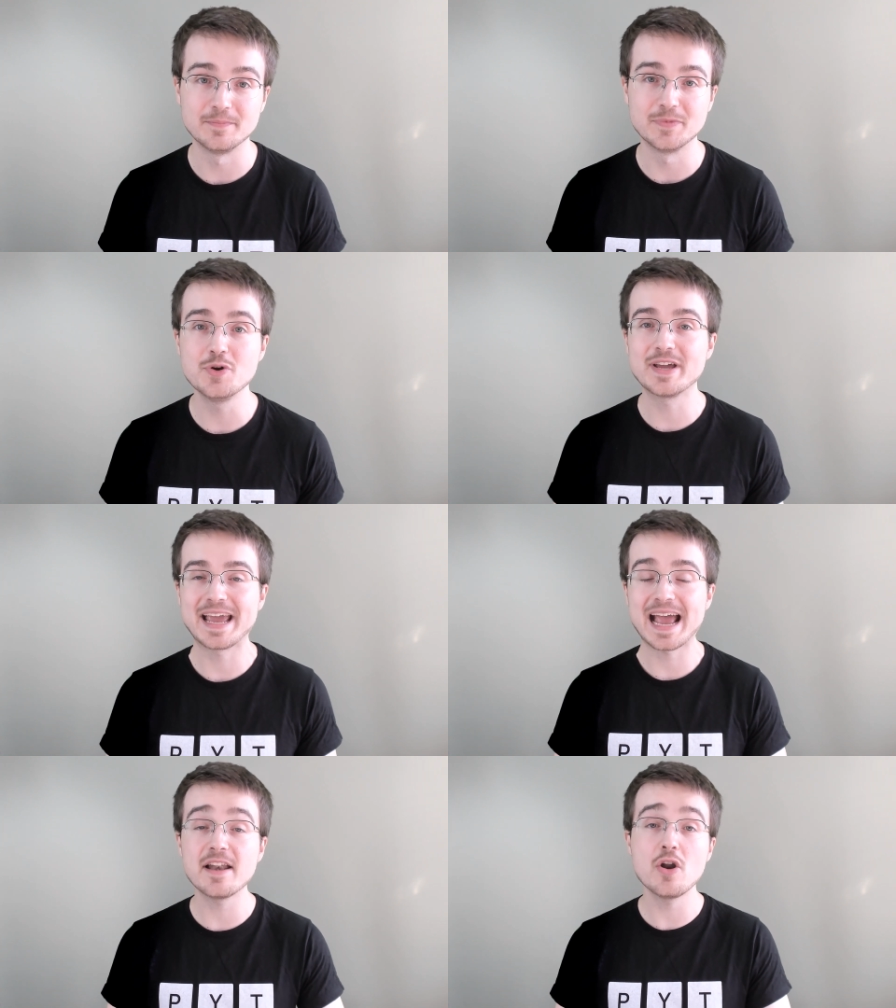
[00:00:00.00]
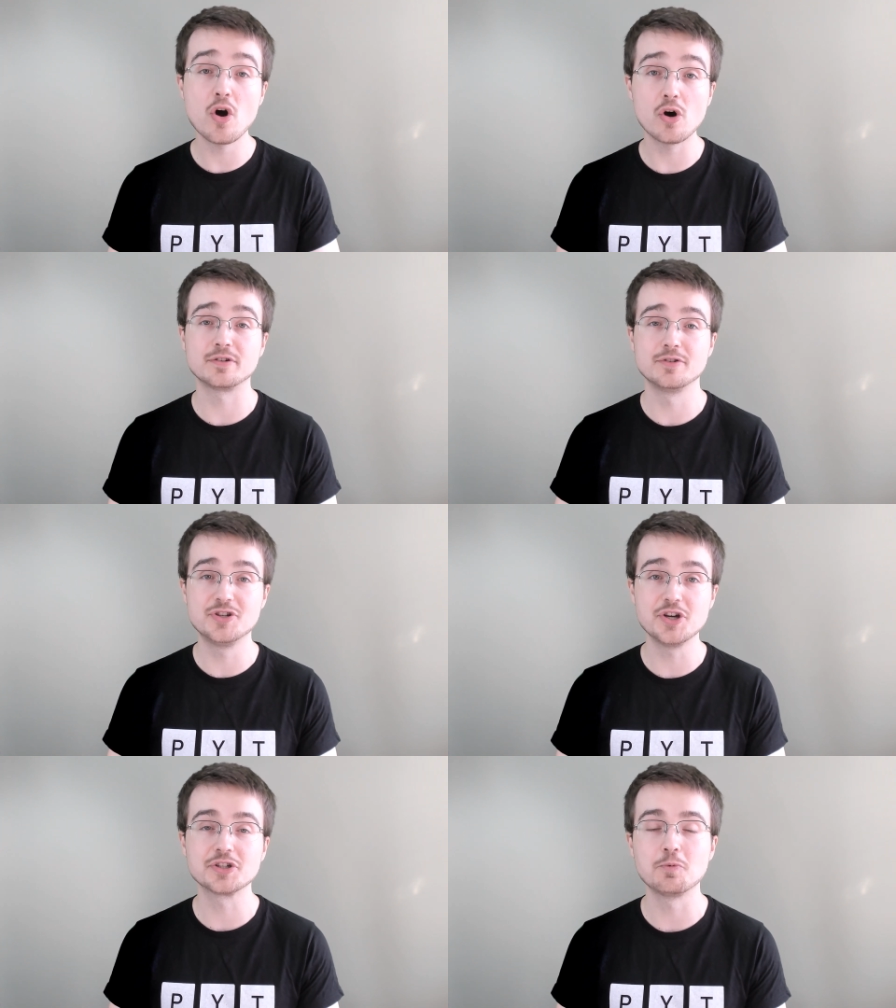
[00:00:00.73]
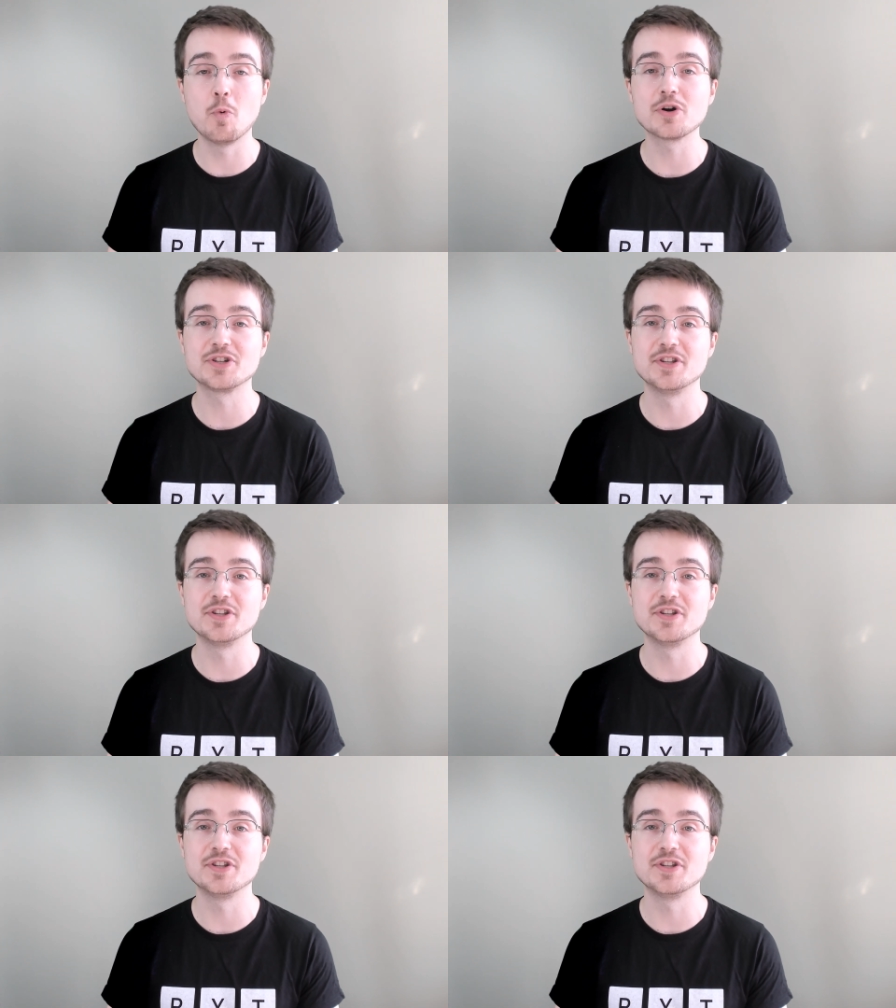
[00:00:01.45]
You cannot just watch